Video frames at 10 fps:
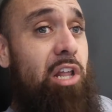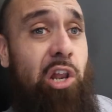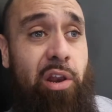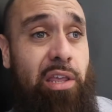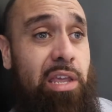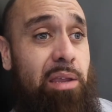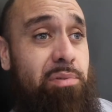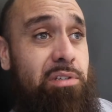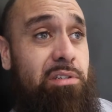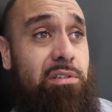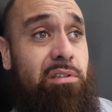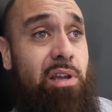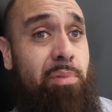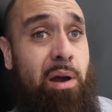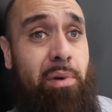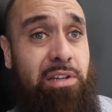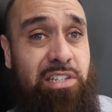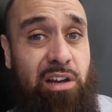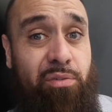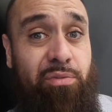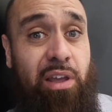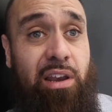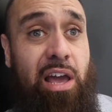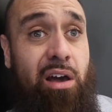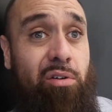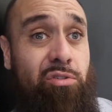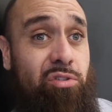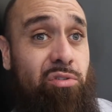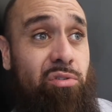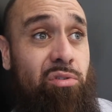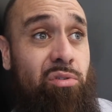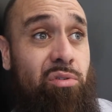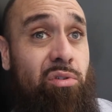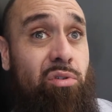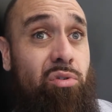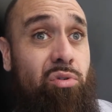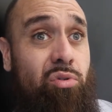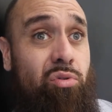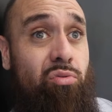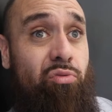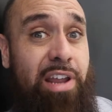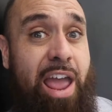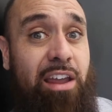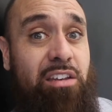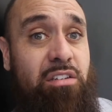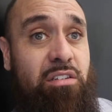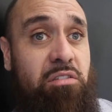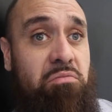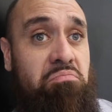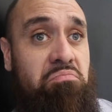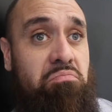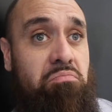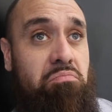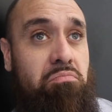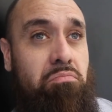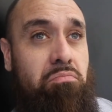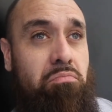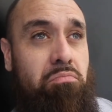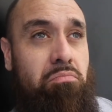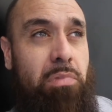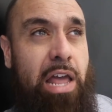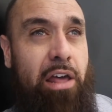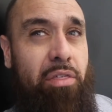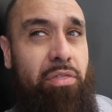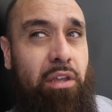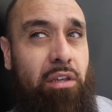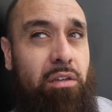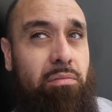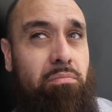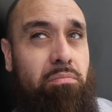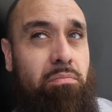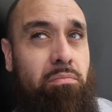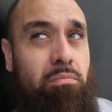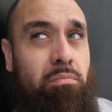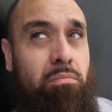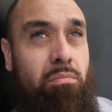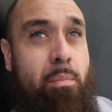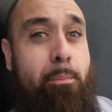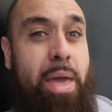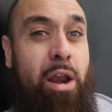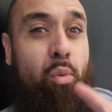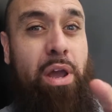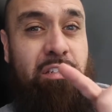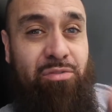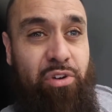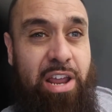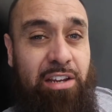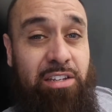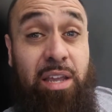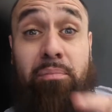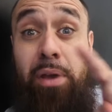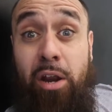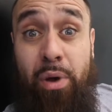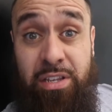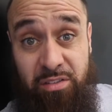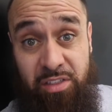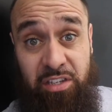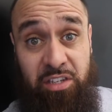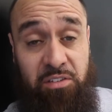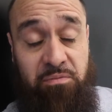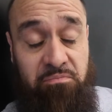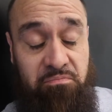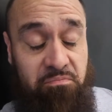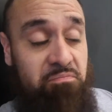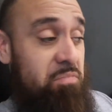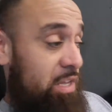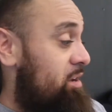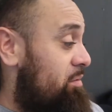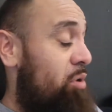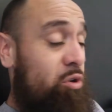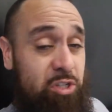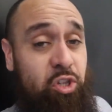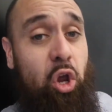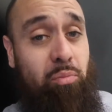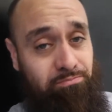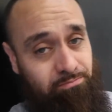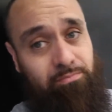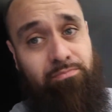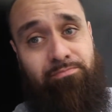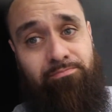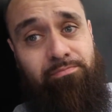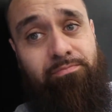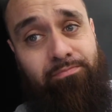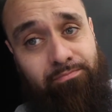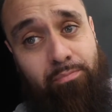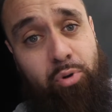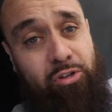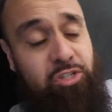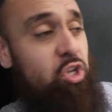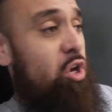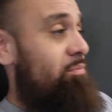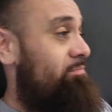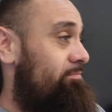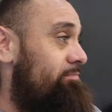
Learning heaps about myself and how to react and how to think. Better ways of reacting and better ways of thinking. Book is dope. Book is dope.